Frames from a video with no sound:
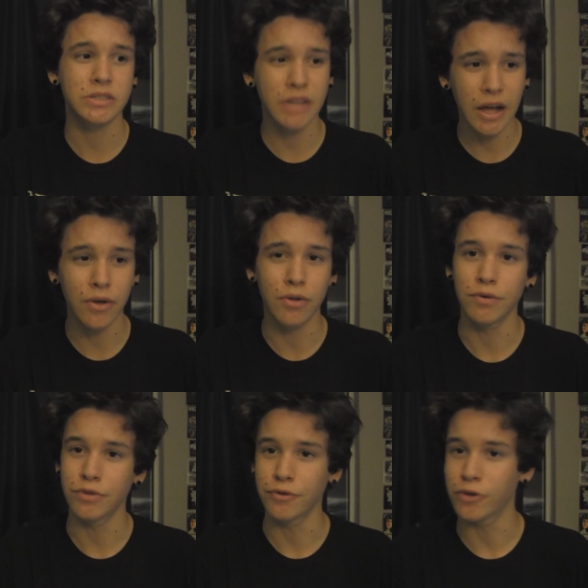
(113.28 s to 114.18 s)
style
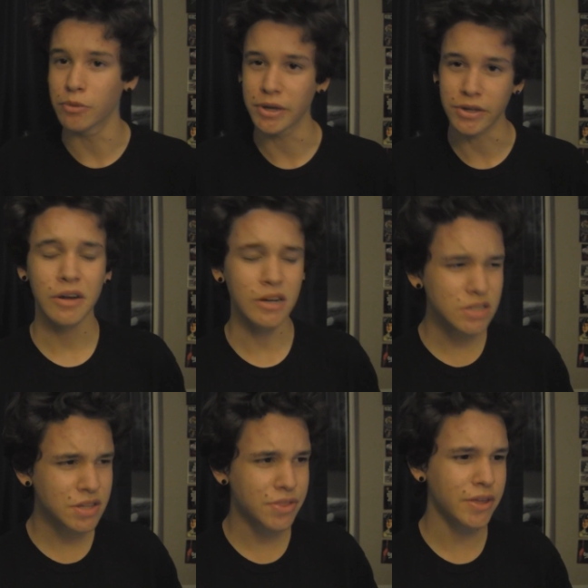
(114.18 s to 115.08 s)
of the filmmaking. Now
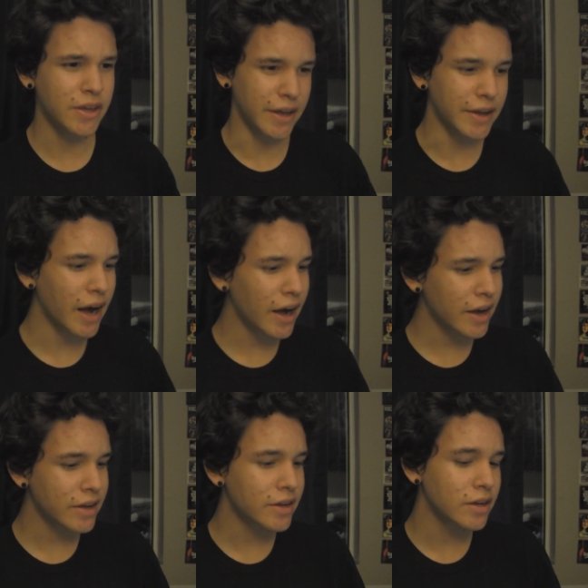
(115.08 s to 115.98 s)
here's the thing,
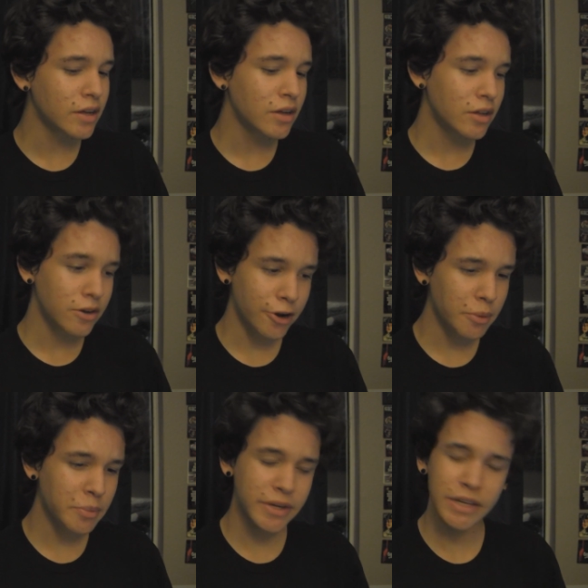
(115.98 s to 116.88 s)
I
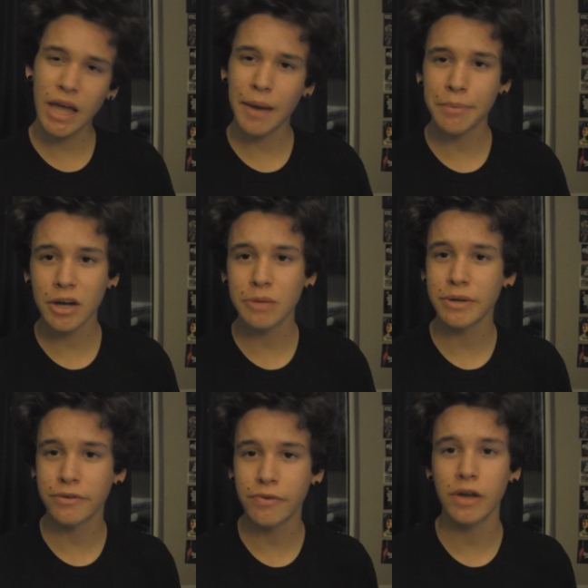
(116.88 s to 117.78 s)
normally am not a
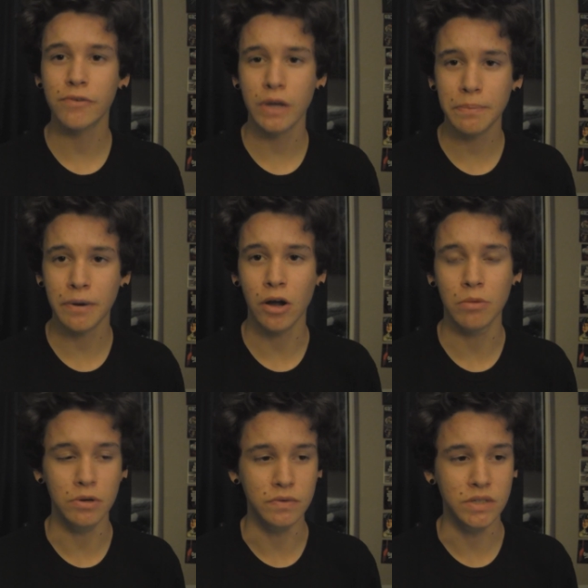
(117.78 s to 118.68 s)
big fan of vampire
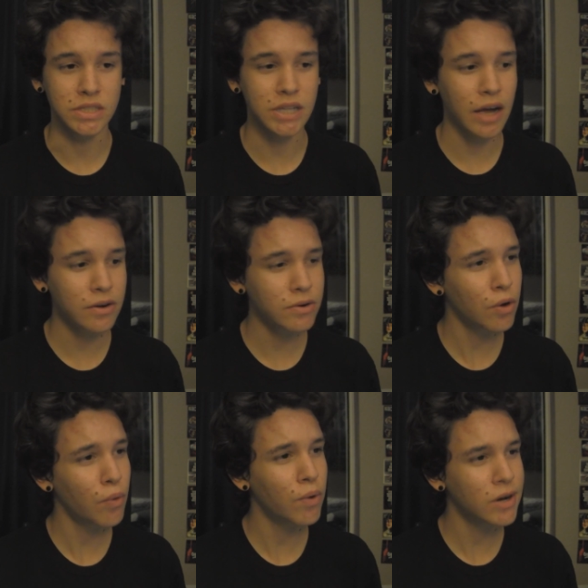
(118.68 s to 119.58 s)
movies. I don't
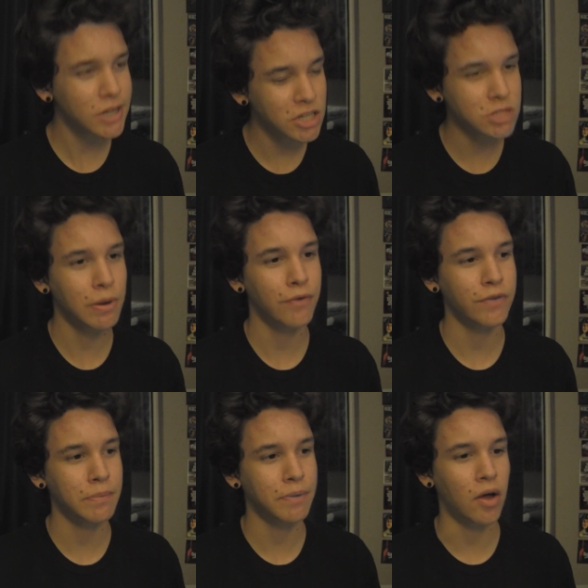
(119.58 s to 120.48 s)
know what it is about
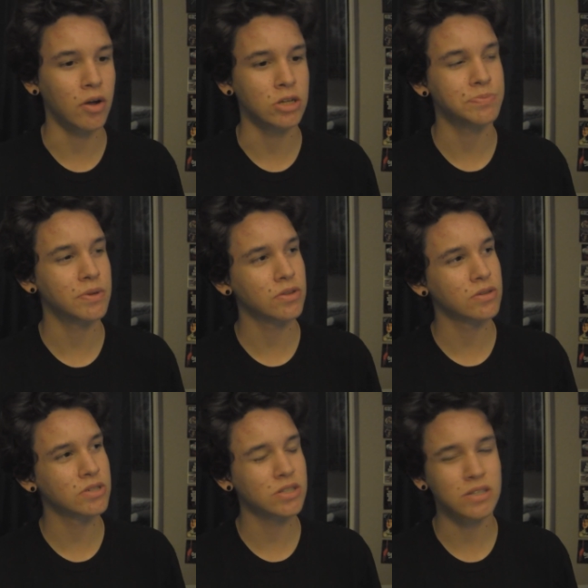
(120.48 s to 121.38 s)
vampires, but
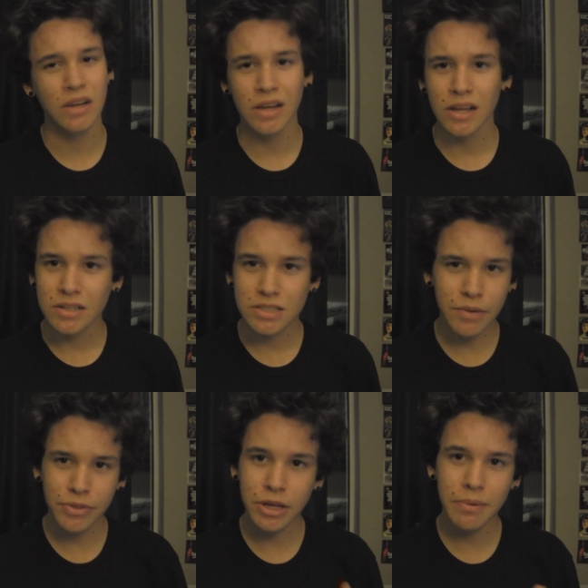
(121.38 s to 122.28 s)
there's just
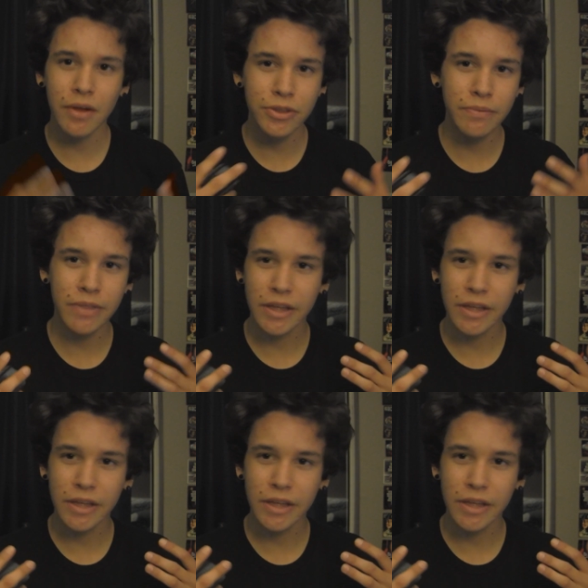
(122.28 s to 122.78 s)
something about them